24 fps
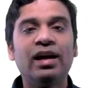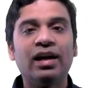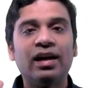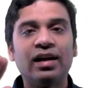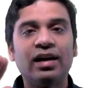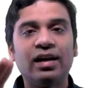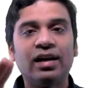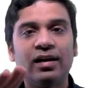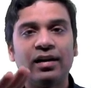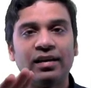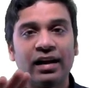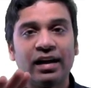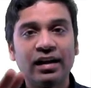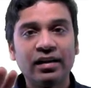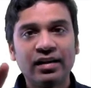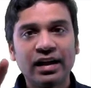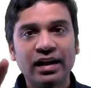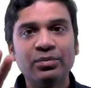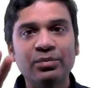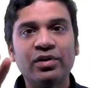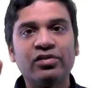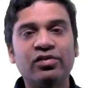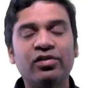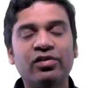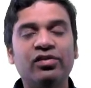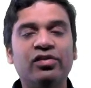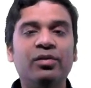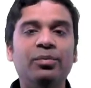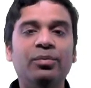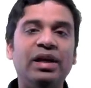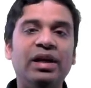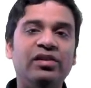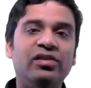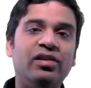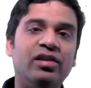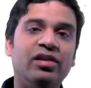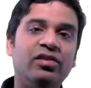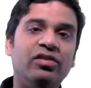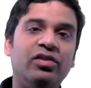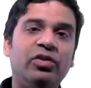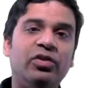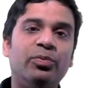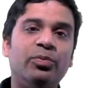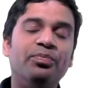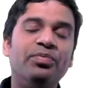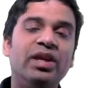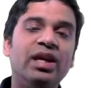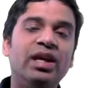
That time this was a major issue,